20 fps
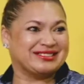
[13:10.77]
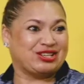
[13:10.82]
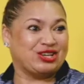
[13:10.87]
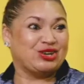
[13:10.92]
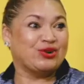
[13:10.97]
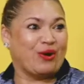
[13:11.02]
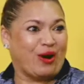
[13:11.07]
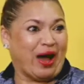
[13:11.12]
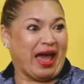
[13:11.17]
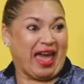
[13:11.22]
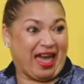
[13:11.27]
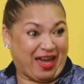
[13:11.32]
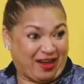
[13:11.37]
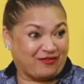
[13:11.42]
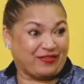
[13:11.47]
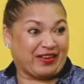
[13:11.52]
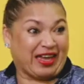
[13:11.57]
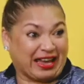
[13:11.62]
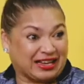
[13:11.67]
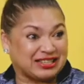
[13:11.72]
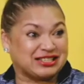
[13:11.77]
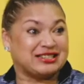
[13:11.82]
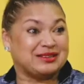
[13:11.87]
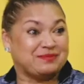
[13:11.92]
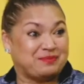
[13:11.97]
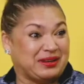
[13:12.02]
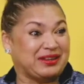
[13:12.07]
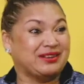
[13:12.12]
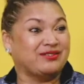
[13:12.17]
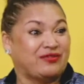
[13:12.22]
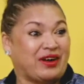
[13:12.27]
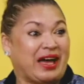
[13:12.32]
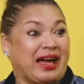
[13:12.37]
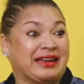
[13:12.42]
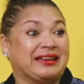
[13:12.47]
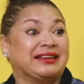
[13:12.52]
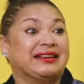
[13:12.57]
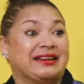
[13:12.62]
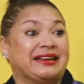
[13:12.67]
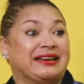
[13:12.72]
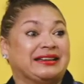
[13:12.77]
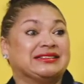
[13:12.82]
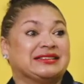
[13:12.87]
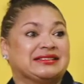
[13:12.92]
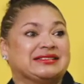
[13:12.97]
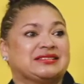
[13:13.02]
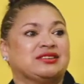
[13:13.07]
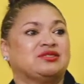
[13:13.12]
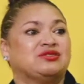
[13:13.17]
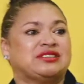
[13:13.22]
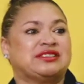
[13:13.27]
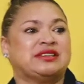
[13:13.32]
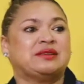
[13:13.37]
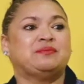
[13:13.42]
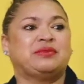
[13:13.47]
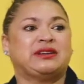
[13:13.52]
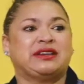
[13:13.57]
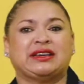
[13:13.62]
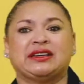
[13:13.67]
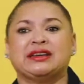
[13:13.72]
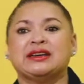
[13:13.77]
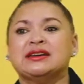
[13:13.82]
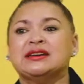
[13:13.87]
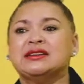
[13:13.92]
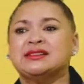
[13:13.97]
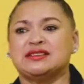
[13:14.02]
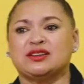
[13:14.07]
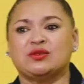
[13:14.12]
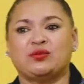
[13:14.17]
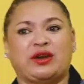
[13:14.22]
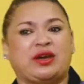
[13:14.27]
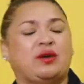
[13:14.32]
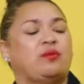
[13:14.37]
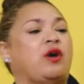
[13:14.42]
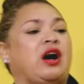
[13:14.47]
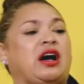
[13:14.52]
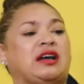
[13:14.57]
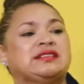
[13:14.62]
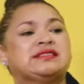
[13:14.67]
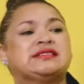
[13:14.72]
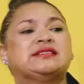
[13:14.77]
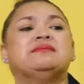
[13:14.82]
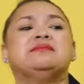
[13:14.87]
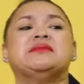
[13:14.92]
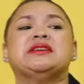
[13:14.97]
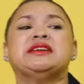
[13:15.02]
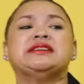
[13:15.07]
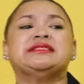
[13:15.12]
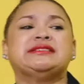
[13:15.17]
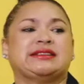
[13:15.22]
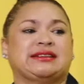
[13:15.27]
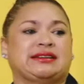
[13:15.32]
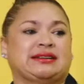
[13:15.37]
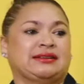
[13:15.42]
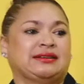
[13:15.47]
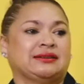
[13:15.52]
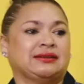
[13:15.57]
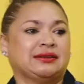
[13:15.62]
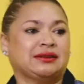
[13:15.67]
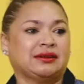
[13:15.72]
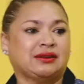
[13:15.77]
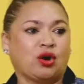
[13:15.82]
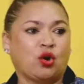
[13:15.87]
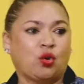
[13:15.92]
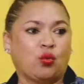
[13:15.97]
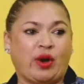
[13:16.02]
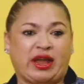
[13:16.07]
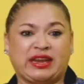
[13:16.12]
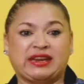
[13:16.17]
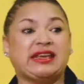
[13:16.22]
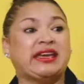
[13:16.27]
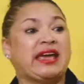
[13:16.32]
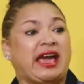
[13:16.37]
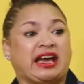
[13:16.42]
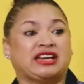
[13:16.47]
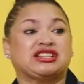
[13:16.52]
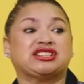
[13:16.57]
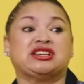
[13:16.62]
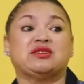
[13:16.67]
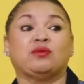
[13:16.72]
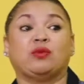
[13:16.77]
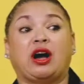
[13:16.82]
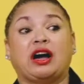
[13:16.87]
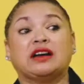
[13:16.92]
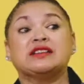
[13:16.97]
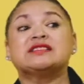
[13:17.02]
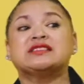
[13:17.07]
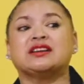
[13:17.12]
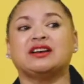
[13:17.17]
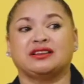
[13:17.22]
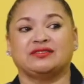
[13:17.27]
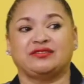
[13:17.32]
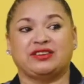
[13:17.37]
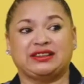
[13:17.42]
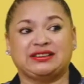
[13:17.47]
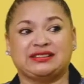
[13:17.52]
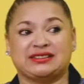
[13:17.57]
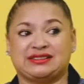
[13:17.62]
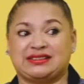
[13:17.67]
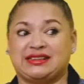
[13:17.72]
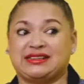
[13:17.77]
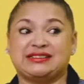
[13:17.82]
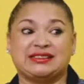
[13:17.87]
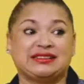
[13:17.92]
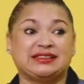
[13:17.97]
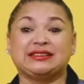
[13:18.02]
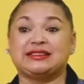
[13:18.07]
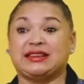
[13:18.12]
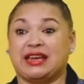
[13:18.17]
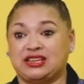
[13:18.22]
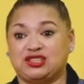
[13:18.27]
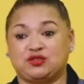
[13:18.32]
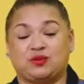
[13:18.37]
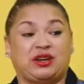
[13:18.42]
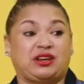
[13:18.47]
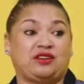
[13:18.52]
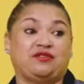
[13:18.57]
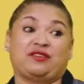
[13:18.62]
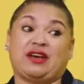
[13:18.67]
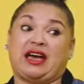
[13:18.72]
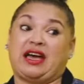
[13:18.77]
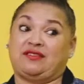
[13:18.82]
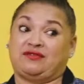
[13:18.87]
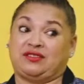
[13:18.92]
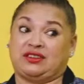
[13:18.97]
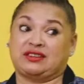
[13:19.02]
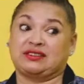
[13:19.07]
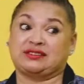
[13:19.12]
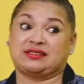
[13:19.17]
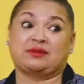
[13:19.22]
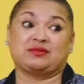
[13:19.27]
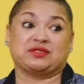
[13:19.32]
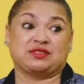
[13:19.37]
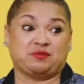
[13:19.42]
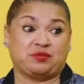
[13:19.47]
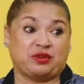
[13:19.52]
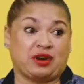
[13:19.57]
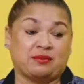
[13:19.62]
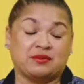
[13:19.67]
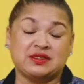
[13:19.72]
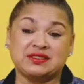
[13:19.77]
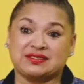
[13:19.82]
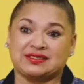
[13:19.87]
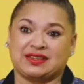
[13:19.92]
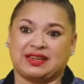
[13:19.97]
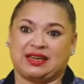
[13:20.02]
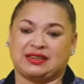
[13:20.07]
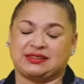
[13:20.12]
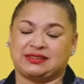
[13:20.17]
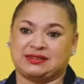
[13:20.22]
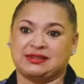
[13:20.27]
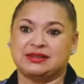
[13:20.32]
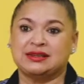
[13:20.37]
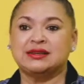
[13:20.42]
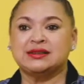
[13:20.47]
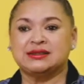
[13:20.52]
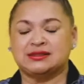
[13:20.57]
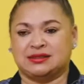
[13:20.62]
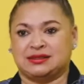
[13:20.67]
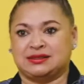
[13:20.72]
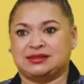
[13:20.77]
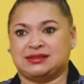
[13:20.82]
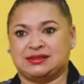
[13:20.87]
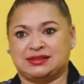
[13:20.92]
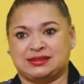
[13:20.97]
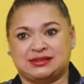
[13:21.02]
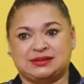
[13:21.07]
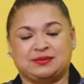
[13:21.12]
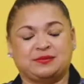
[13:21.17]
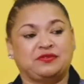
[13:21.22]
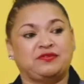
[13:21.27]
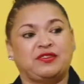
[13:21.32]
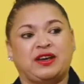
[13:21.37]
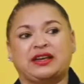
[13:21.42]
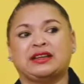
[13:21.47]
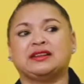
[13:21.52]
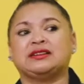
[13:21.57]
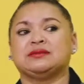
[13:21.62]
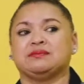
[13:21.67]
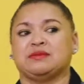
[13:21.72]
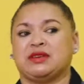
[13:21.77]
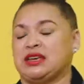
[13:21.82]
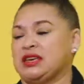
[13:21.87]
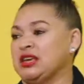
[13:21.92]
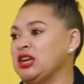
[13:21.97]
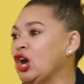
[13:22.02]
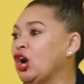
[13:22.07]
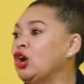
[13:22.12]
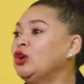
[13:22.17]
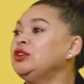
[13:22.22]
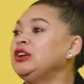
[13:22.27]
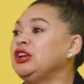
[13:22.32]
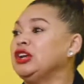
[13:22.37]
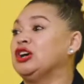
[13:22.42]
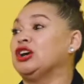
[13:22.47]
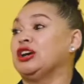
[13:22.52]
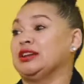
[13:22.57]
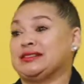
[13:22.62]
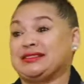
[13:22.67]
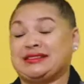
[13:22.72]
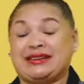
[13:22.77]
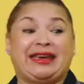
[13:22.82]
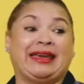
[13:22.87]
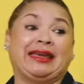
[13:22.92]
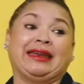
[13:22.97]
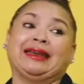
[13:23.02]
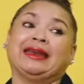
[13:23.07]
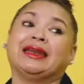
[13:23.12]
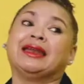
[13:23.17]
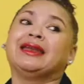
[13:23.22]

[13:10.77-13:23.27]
You have actually been violated so deeply. So where was the media when he actually was convicted? He didn't get 25 years. I was promised that. So the system failed me. He only got 10.